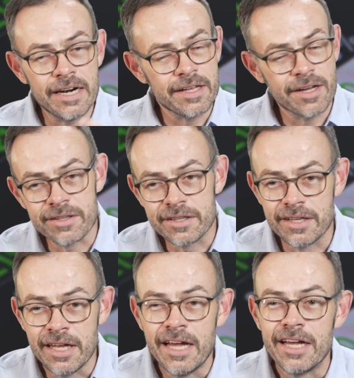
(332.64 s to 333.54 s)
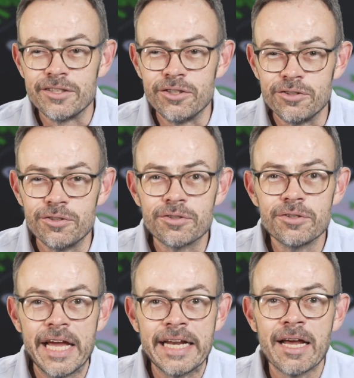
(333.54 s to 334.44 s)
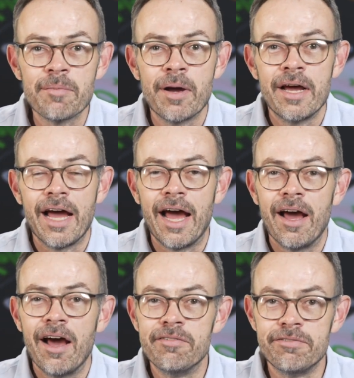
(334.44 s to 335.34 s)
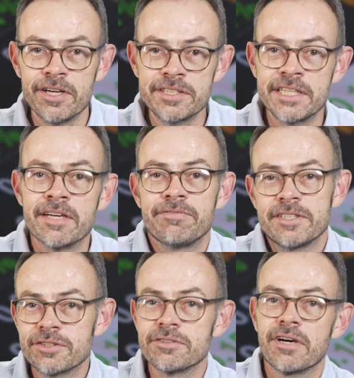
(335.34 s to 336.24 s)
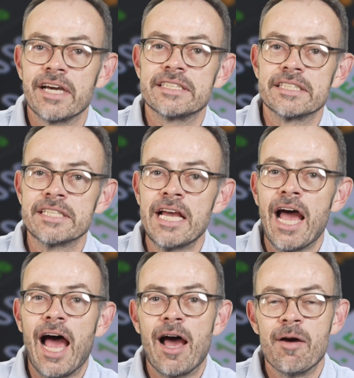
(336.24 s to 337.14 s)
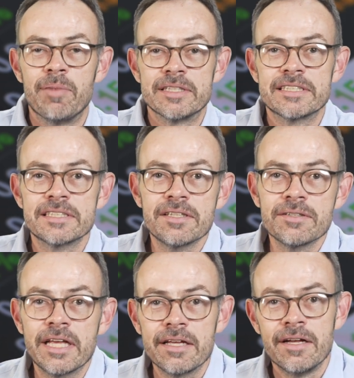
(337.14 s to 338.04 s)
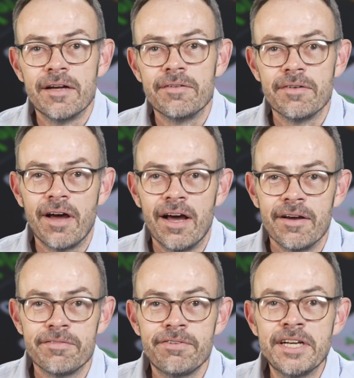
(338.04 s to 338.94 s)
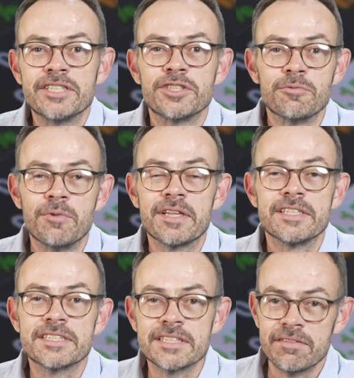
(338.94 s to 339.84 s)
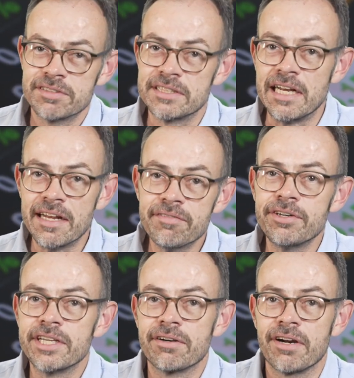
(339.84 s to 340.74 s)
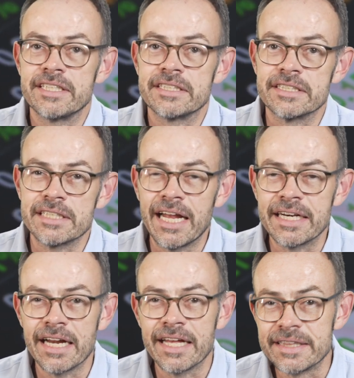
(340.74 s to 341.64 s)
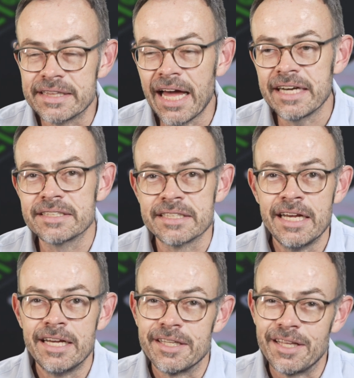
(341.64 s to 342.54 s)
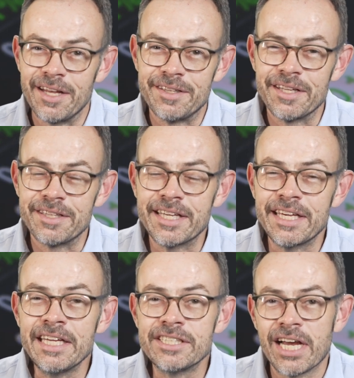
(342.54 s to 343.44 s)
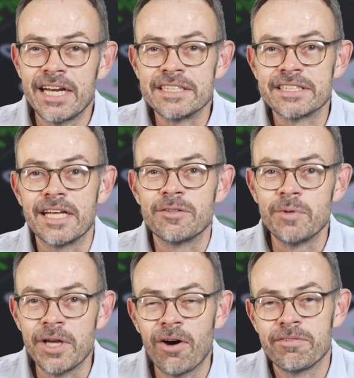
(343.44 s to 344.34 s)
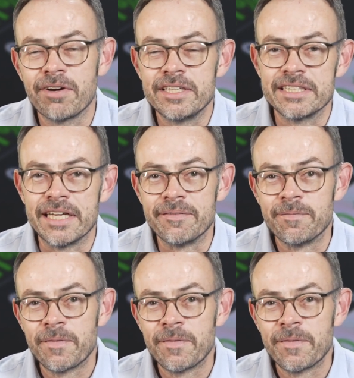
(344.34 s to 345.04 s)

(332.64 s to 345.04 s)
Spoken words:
Now, you could end up averting a fiscal crisis, but still finish with a service delivery crisis. And that is the key challenge that we are facing.